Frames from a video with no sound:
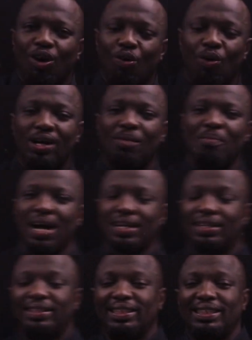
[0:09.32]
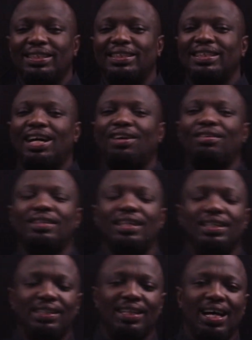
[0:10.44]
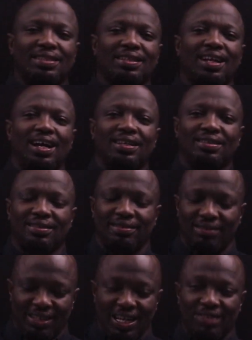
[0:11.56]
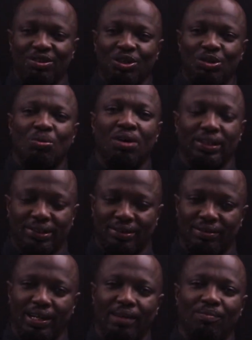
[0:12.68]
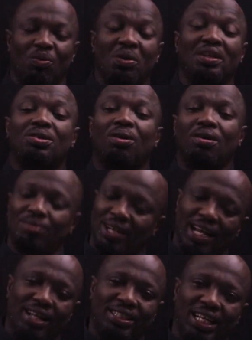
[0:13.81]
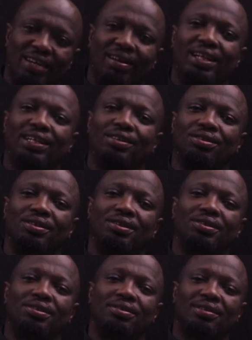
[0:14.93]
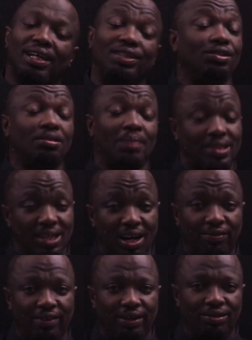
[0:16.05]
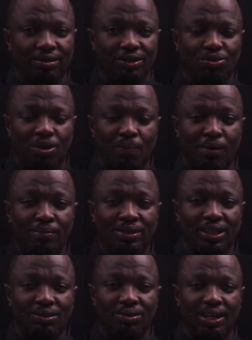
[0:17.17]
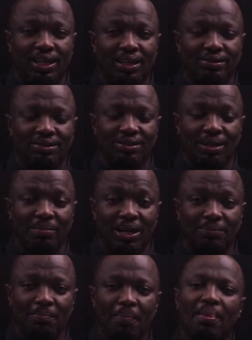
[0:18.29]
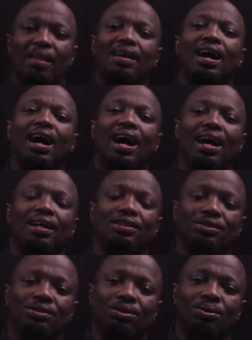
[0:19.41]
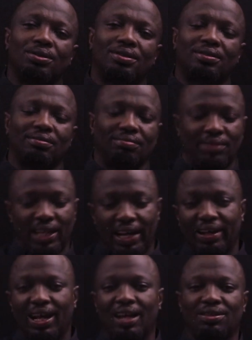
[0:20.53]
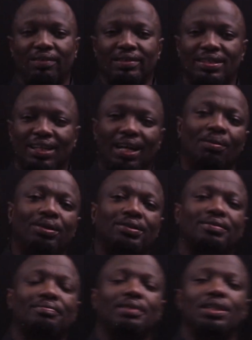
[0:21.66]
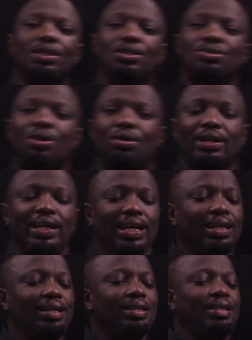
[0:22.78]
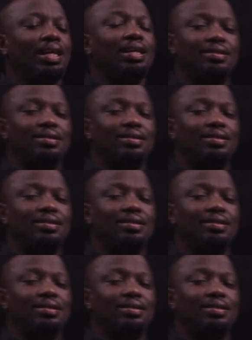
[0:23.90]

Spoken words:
Welcome back. Now, in the last class, the last video you watched, we kind of generally I introduced myself, I introduced what public sector accounting is all about, and those areas of the syllabus. So in this